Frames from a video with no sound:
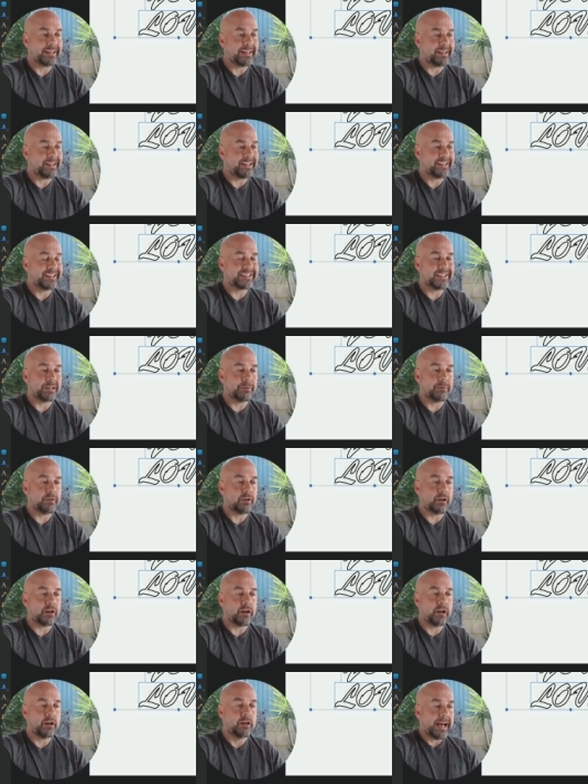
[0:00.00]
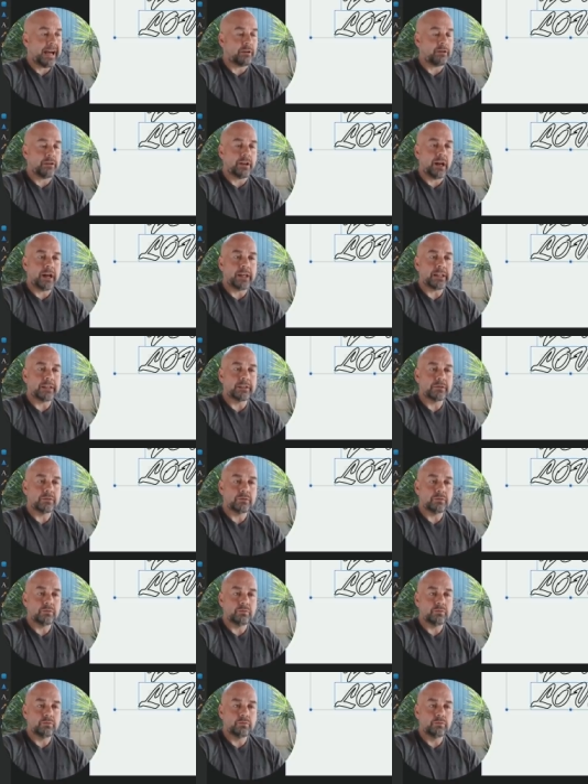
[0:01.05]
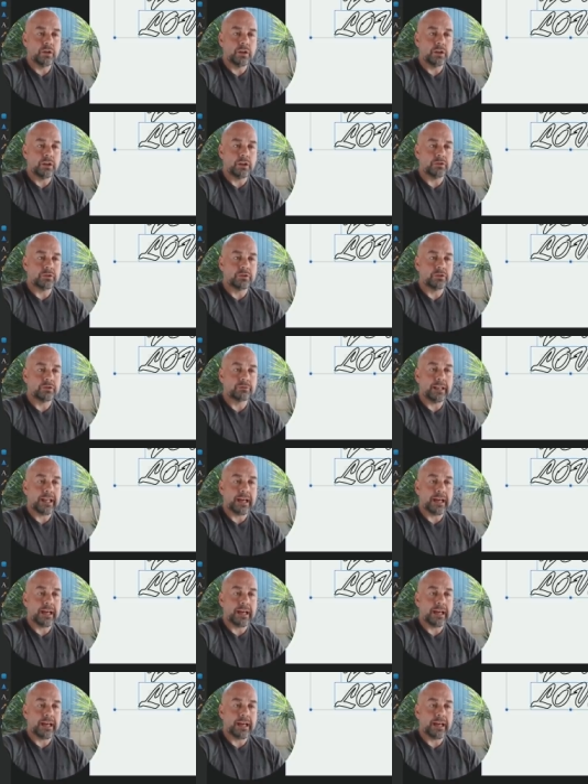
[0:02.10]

Now you can see we've got our outlined words.